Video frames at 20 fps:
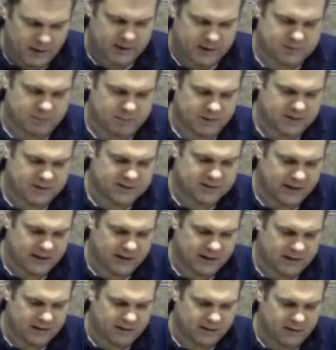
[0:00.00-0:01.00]
Then his mother
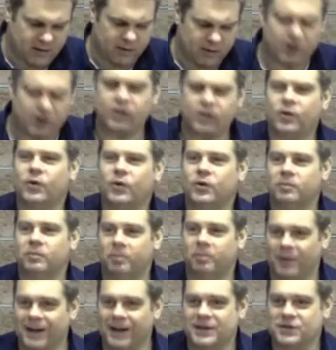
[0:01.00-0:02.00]
said, the
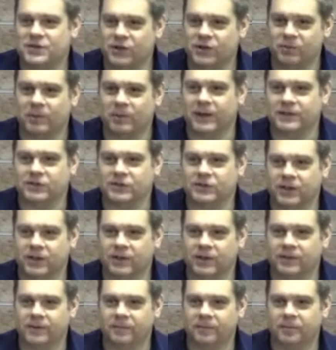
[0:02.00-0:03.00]
Lord bless you, my
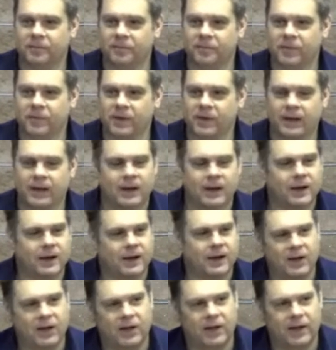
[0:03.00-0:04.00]
son.
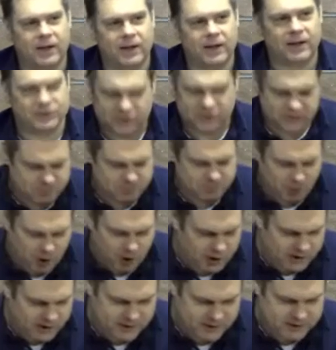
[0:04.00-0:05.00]
That's just
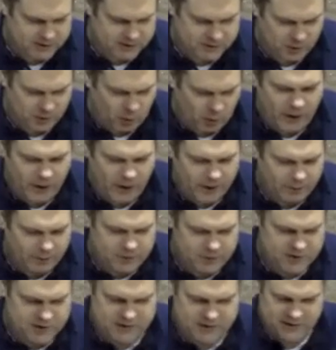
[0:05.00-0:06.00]
bonkers. Why
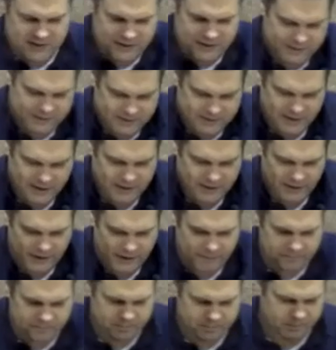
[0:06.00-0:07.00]
would she say
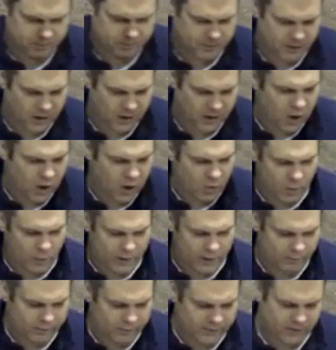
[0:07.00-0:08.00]
that?
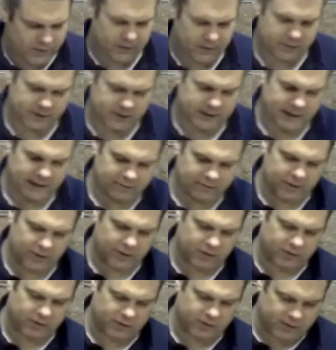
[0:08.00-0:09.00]
When he returned the
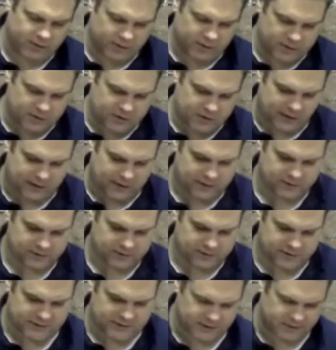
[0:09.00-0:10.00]
1,100 shekels
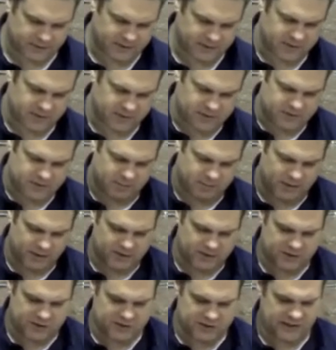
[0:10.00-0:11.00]
of silver to his
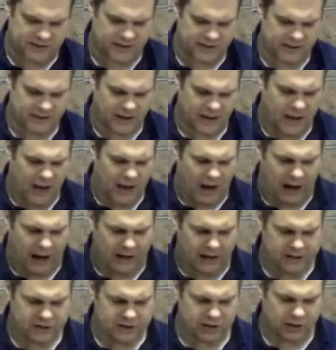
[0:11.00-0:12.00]
mother, she said,
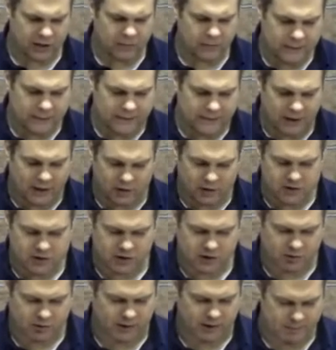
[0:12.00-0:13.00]
I solemnly
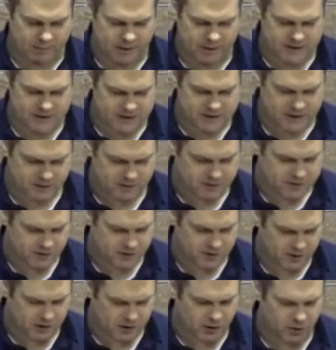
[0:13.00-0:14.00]
consecrate my silver
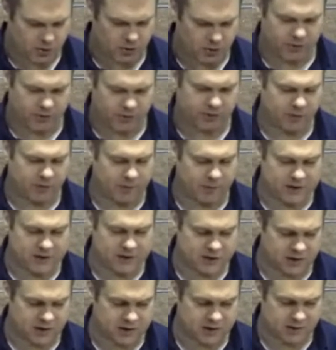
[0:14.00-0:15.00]
to the Lord for my
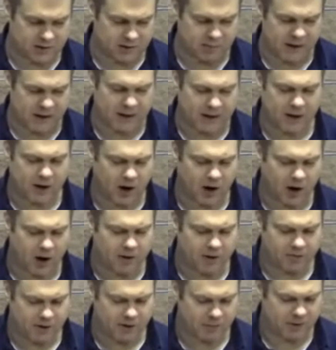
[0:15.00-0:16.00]
son to make a
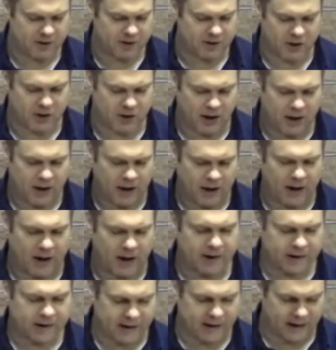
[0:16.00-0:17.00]
carved image
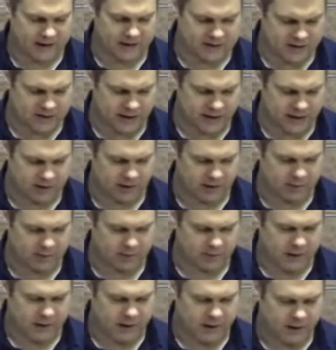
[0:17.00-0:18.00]
and a cast
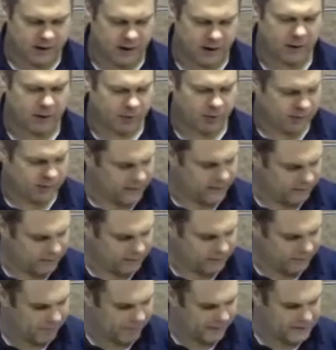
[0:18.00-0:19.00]
idol. I will give
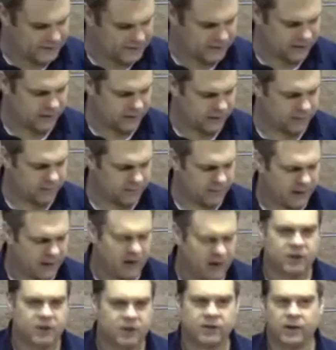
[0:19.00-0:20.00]
it back to you.
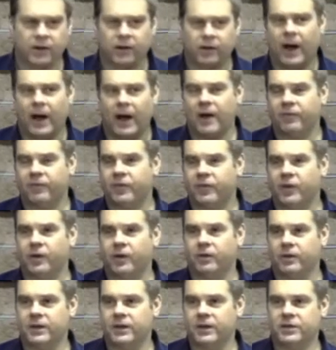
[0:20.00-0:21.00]
So after
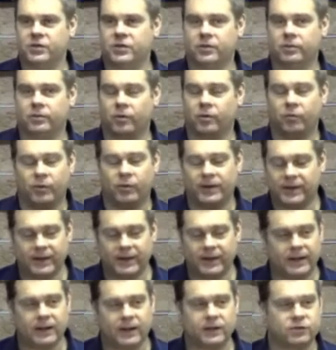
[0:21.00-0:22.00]
her initial
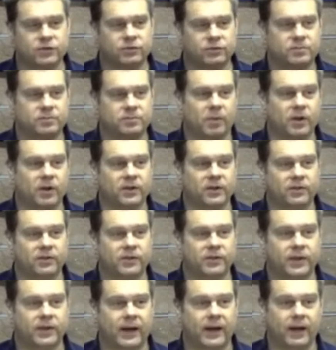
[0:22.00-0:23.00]
ridiculous response
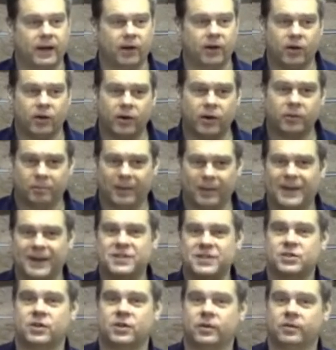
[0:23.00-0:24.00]
of saying, God
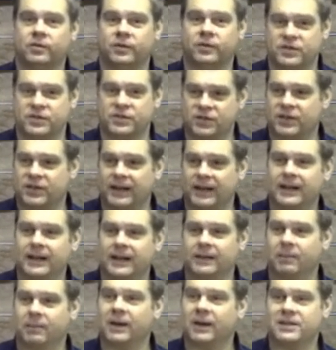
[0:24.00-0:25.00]
bless you for
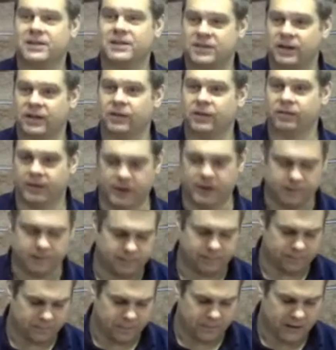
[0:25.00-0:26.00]
stealing my silver,
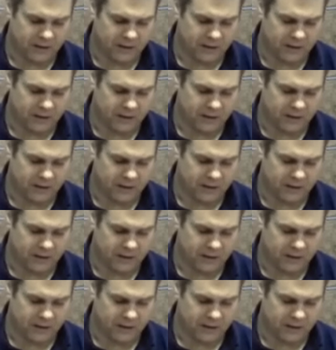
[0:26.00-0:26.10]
